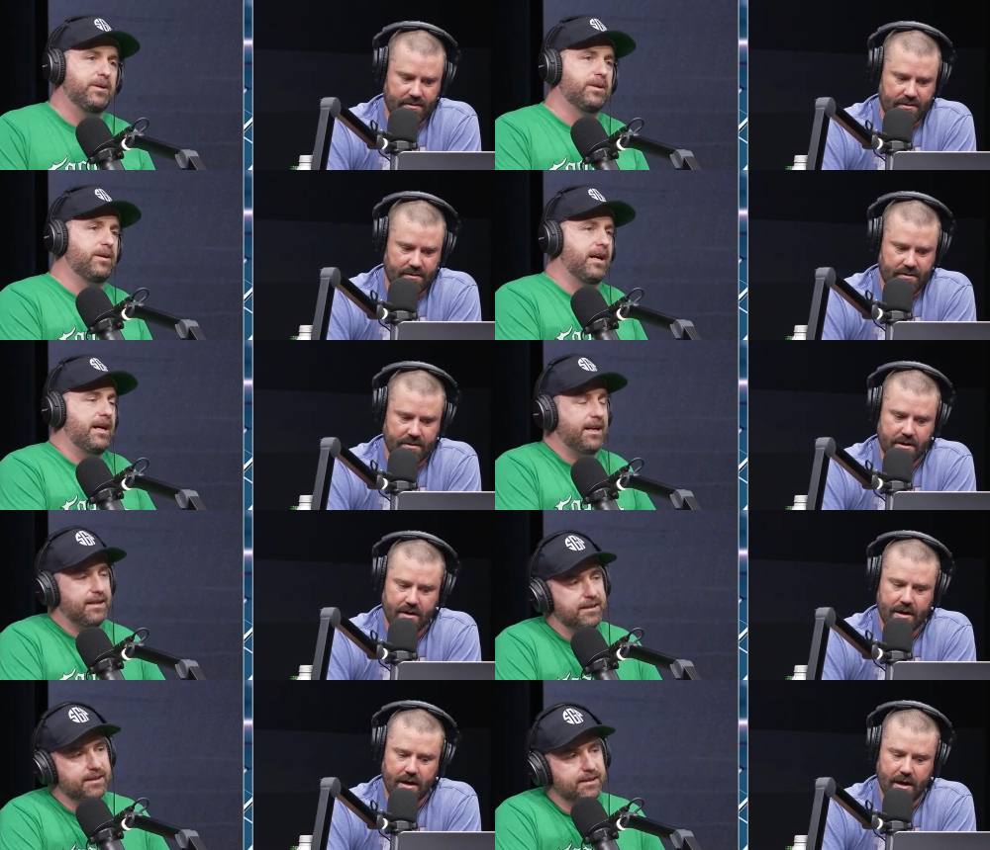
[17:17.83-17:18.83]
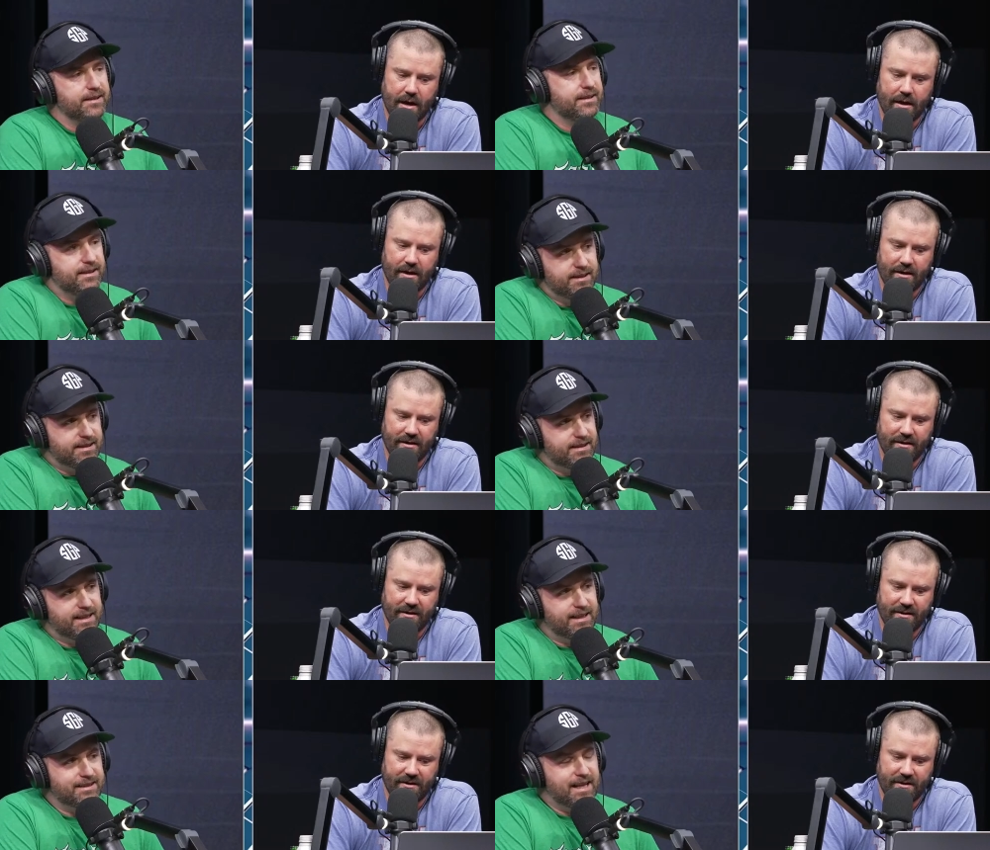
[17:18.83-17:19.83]
Speaker 1: you're uh,
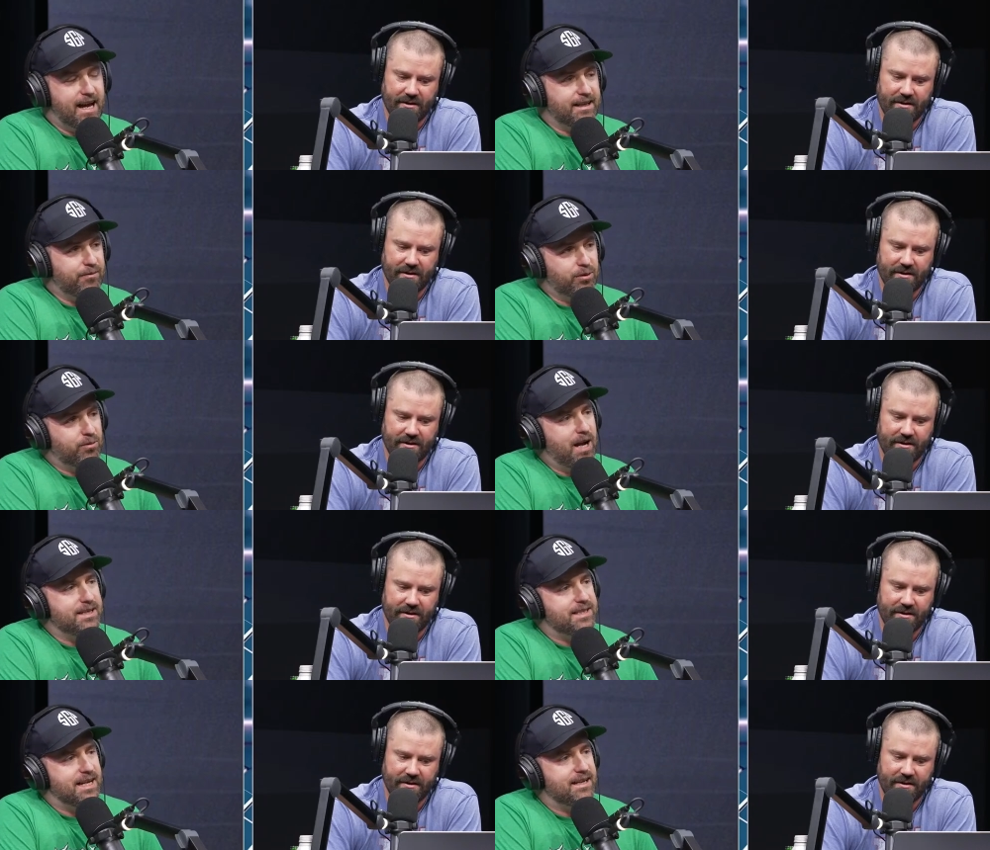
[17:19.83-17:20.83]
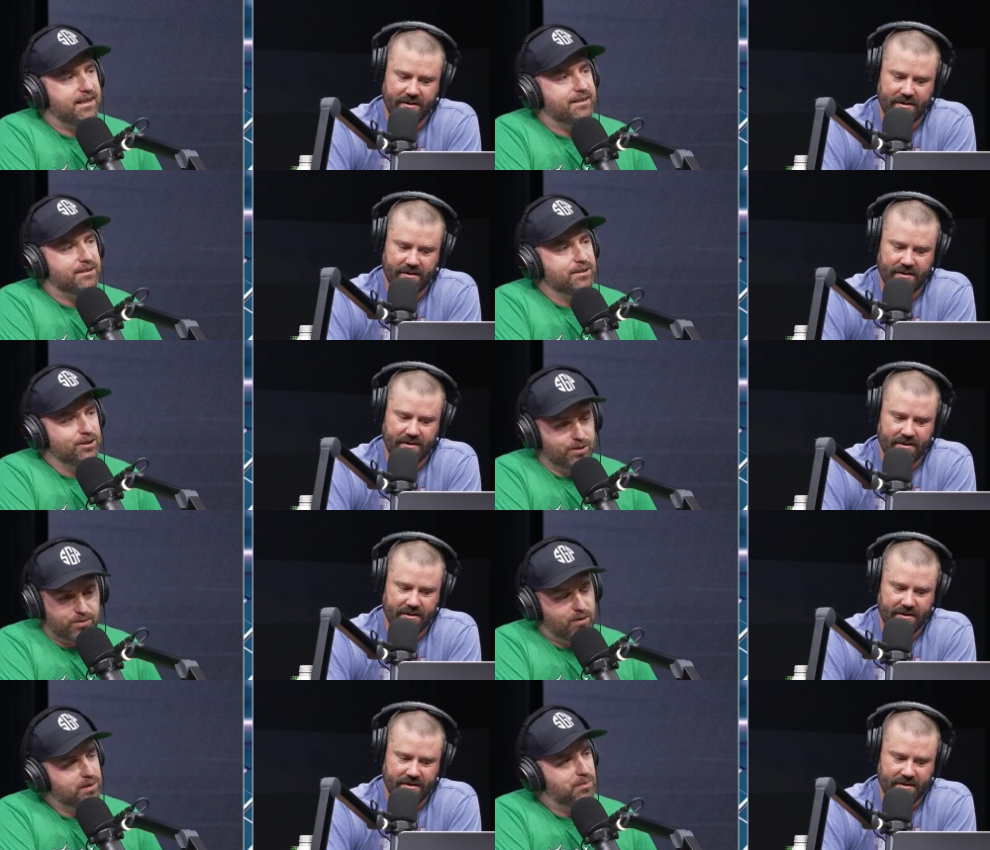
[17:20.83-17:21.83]
if you're Ryan Tannehill, you're
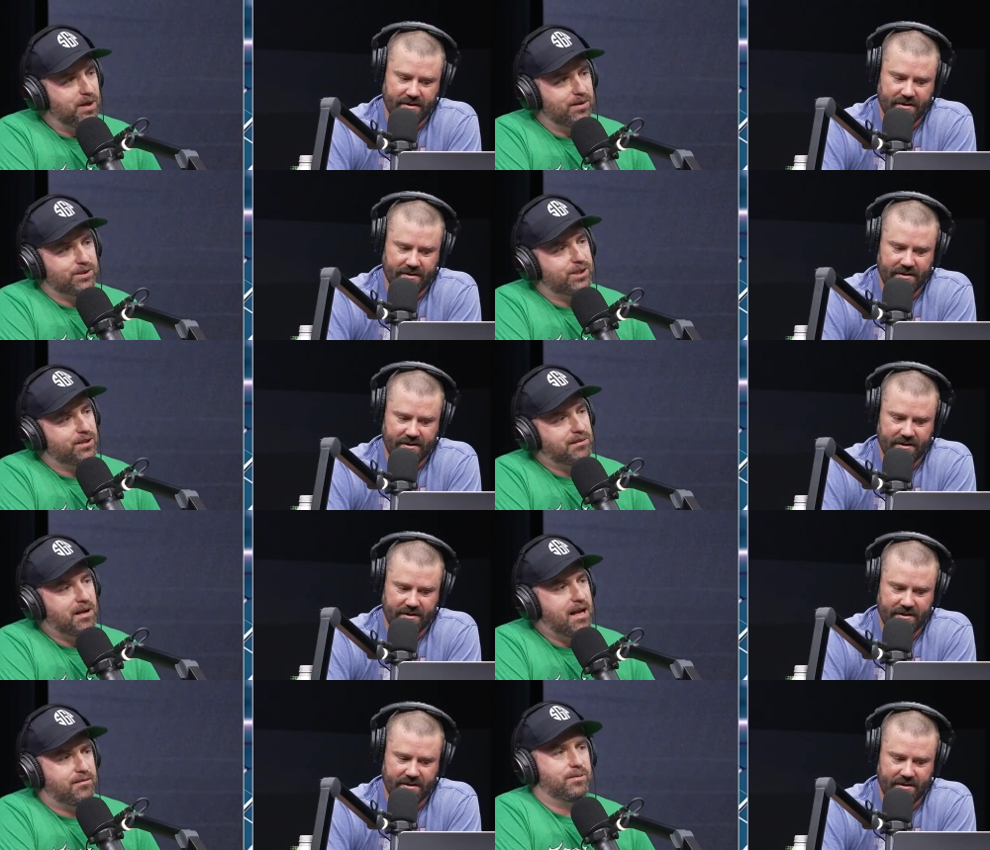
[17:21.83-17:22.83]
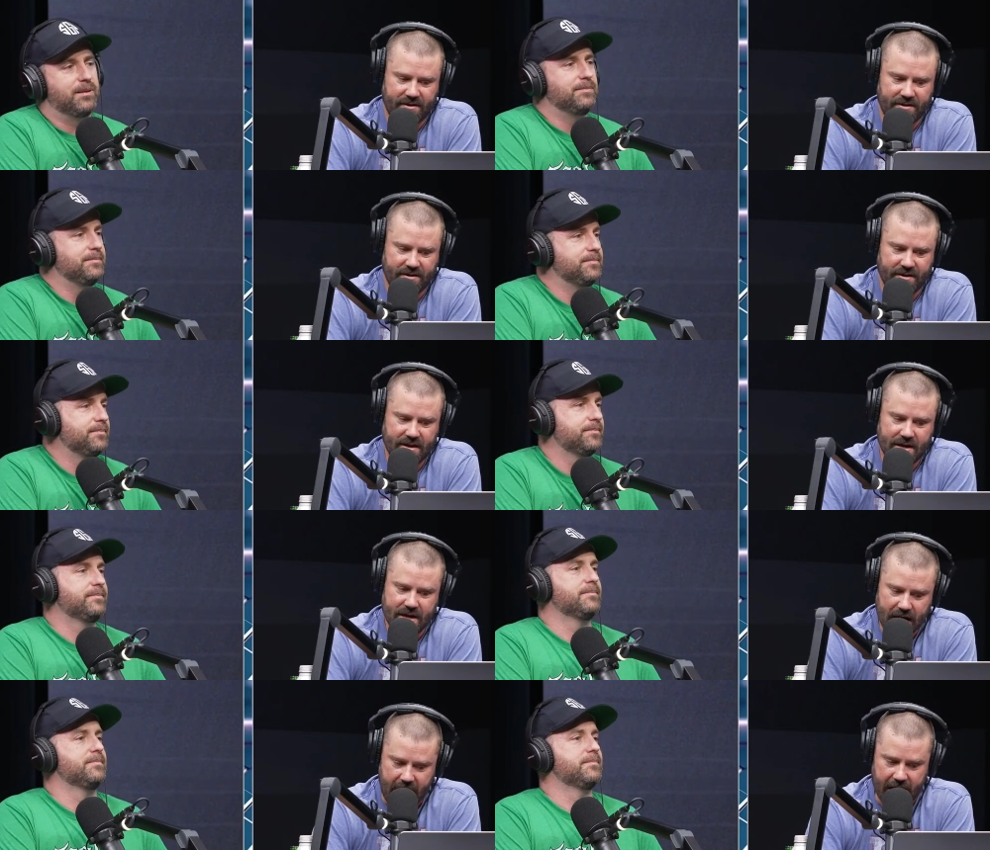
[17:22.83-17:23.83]
throwing the ball to Chig Okonkwo.
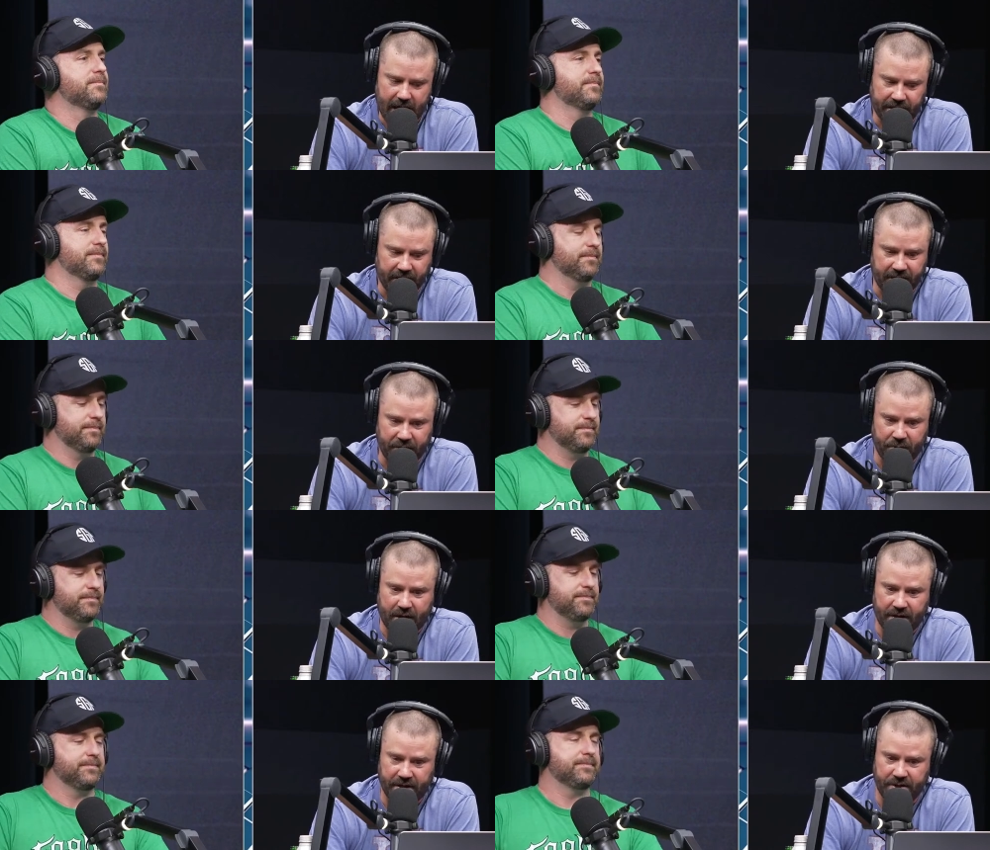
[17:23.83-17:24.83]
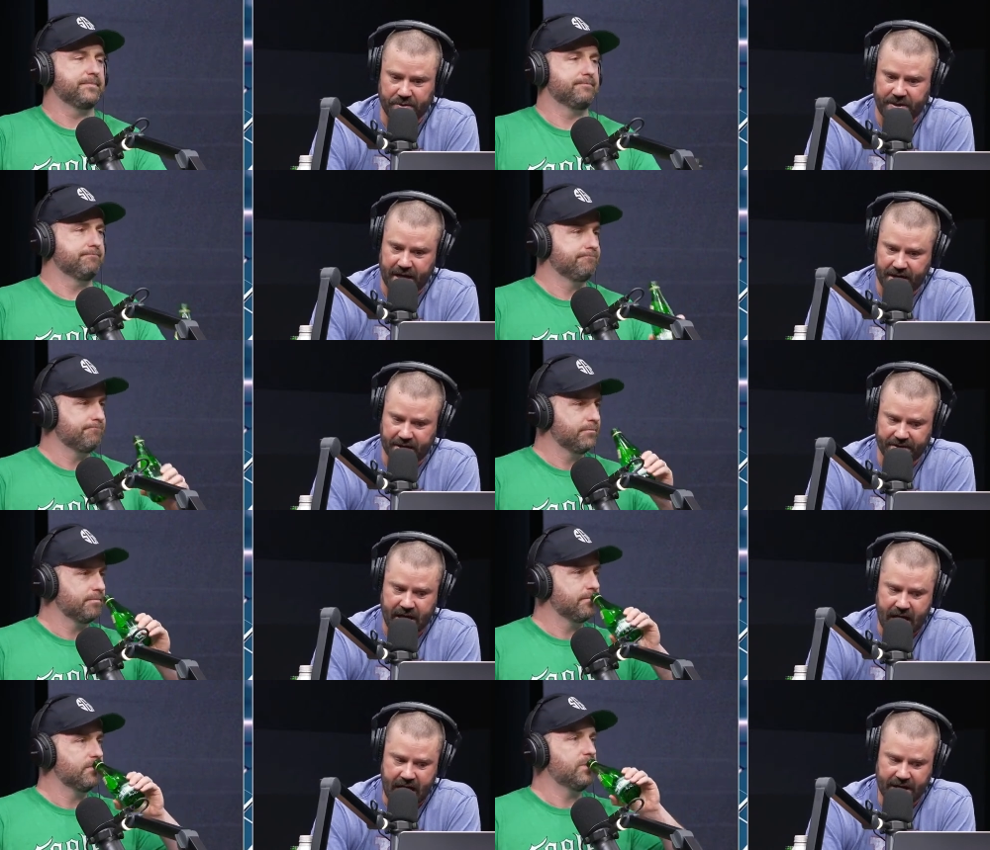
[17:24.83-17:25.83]
Speaker 2: I, I think you I think your take is
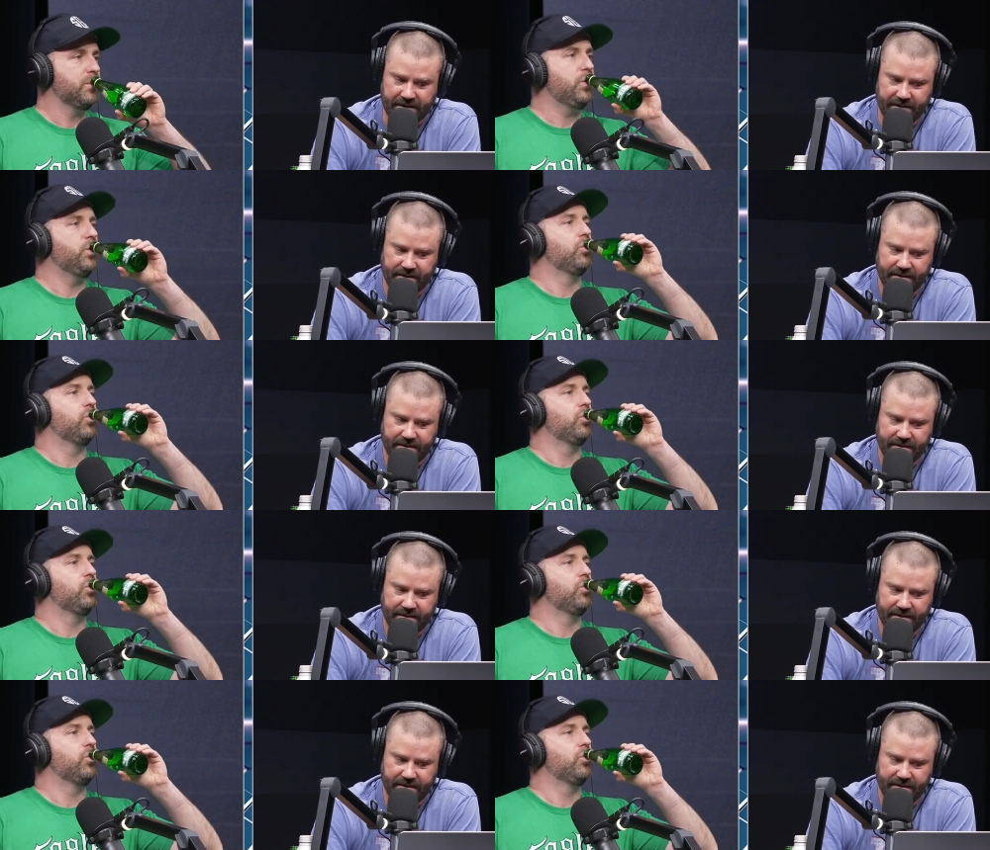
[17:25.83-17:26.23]
hot.